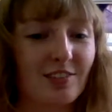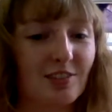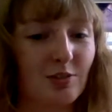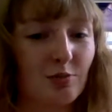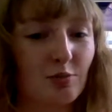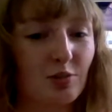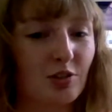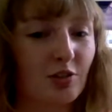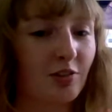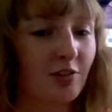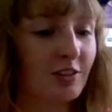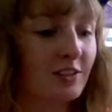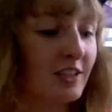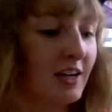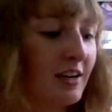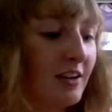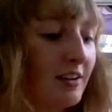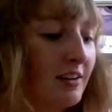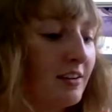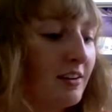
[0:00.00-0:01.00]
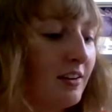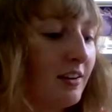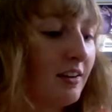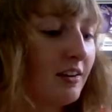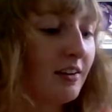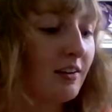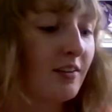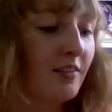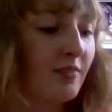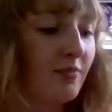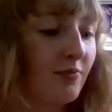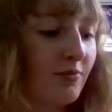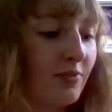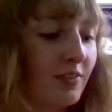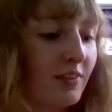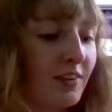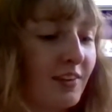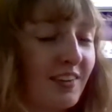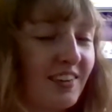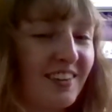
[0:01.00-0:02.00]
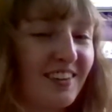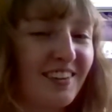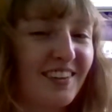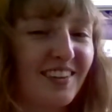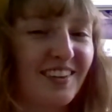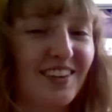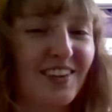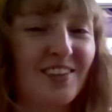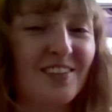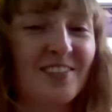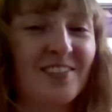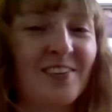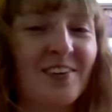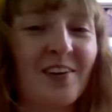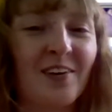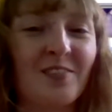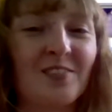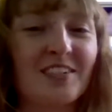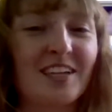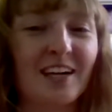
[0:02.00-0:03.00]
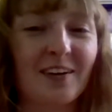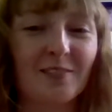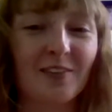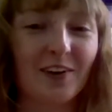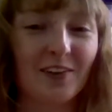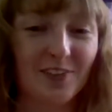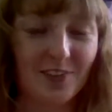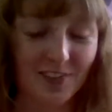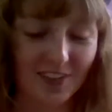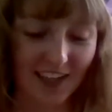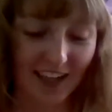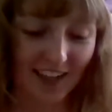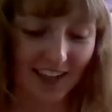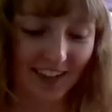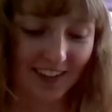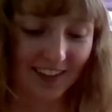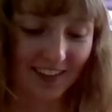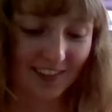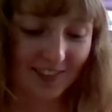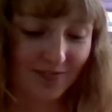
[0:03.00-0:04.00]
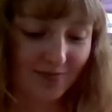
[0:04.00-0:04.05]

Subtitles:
so I'm so excited. You know I'm talking about you, Caitlin.